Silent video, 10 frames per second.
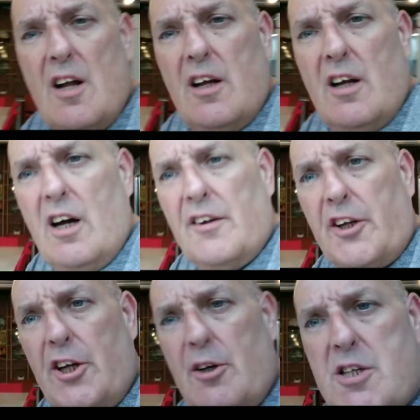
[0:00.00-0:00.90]
The girls
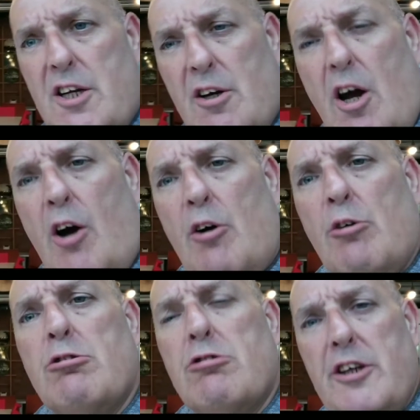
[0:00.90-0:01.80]
here are
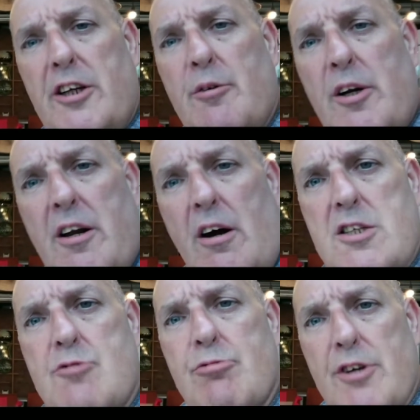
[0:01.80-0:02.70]
really nice,
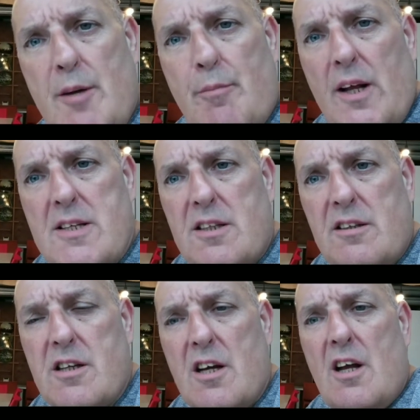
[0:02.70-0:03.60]
really pleasant.
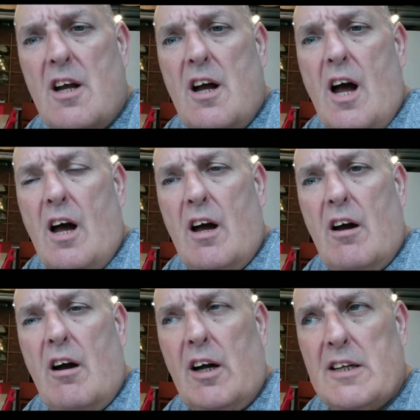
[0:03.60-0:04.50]
As I
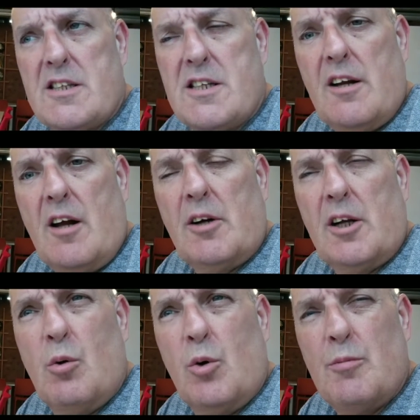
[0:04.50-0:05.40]
said, I'm going to order
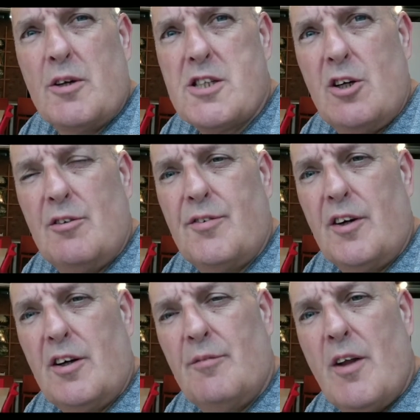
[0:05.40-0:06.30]
myself
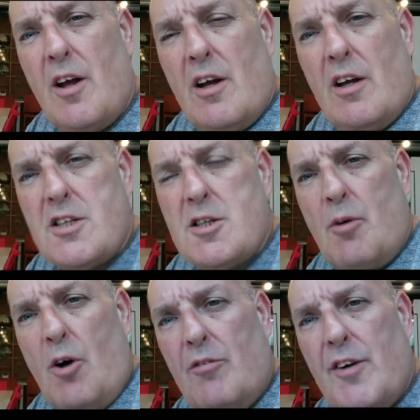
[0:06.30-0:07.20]
some hot
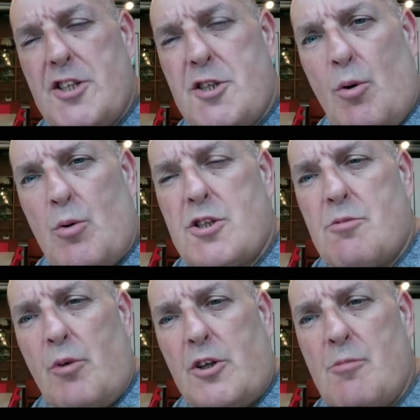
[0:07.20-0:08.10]
vegetables, some
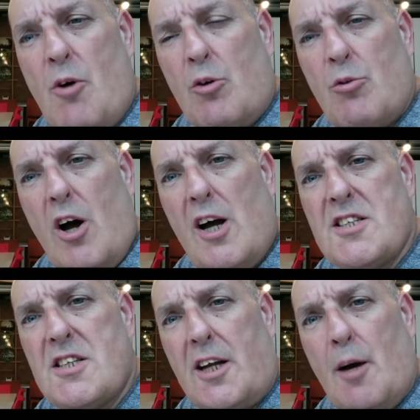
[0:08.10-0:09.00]
hot rice, a
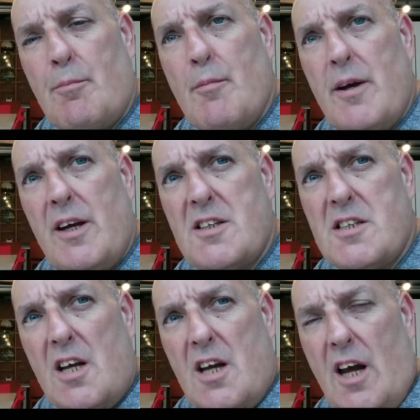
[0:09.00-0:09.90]
couple of beers.
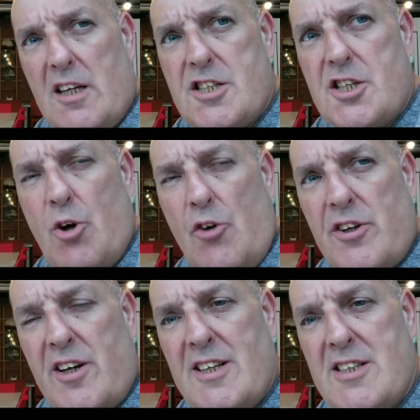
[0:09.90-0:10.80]
It's 280
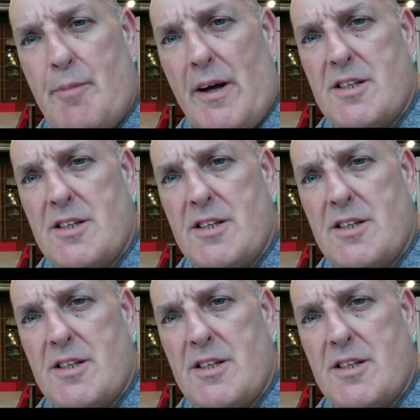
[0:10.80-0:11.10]
pesos,